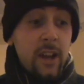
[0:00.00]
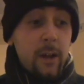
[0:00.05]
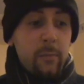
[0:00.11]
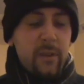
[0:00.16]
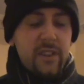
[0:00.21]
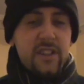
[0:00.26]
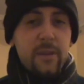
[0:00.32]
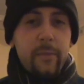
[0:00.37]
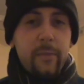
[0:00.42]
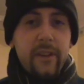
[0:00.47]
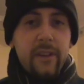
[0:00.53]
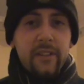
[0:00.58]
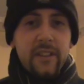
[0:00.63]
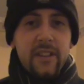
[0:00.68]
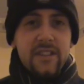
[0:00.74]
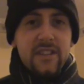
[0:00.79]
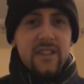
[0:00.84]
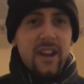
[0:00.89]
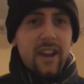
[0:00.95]
But to be
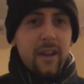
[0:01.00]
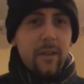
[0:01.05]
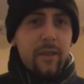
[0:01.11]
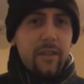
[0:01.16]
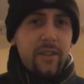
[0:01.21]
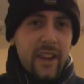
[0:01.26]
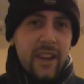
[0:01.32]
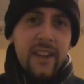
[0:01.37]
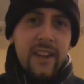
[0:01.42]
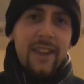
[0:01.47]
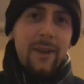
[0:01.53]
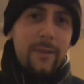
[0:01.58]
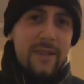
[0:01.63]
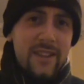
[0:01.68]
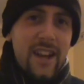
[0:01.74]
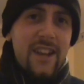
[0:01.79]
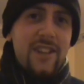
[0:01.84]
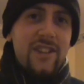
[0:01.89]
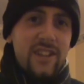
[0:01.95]
honest, I think that
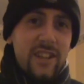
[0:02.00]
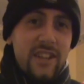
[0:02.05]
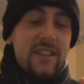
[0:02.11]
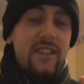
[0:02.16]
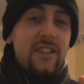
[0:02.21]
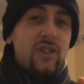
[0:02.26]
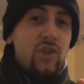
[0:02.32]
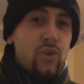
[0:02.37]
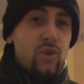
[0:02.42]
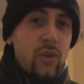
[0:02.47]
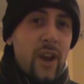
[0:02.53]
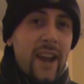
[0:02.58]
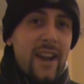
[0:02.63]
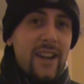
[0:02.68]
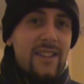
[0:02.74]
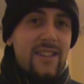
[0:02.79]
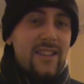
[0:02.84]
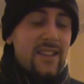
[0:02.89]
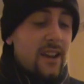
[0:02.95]
would actually
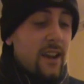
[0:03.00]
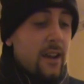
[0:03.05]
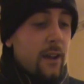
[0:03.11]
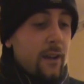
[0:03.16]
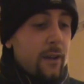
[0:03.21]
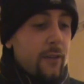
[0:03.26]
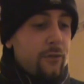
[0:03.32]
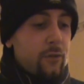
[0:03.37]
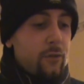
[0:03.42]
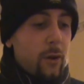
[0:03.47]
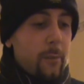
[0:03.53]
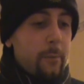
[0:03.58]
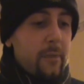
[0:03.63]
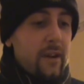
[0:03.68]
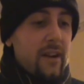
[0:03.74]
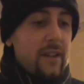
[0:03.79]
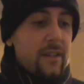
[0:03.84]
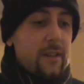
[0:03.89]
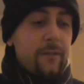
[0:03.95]
detract from
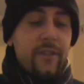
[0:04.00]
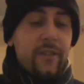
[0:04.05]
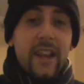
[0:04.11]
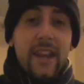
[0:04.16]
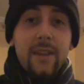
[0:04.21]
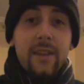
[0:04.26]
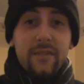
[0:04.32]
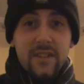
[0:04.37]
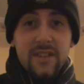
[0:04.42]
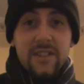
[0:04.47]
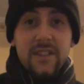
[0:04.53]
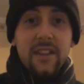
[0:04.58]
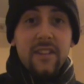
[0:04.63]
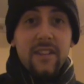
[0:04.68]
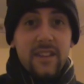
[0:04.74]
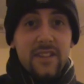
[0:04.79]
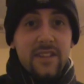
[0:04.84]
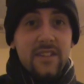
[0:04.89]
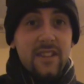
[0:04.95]
uh, the flavours that
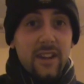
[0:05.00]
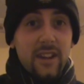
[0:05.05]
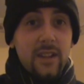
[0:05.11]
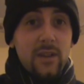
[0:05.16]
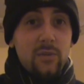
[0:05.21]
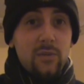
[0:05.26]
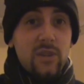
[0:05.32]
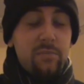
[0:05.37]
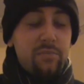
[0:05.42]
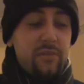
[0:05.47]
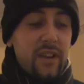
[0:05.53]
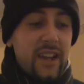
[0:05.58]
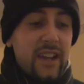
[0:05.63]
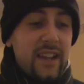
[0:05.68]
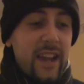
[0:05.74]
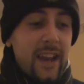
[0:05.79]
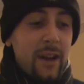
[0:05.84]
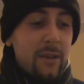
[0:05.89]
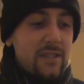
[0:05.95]
this cider is
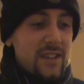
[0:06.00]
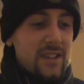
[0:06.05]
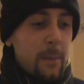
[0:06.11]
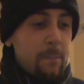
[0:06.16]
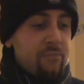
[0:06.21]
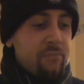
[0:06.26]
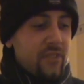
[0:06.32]
bringing out.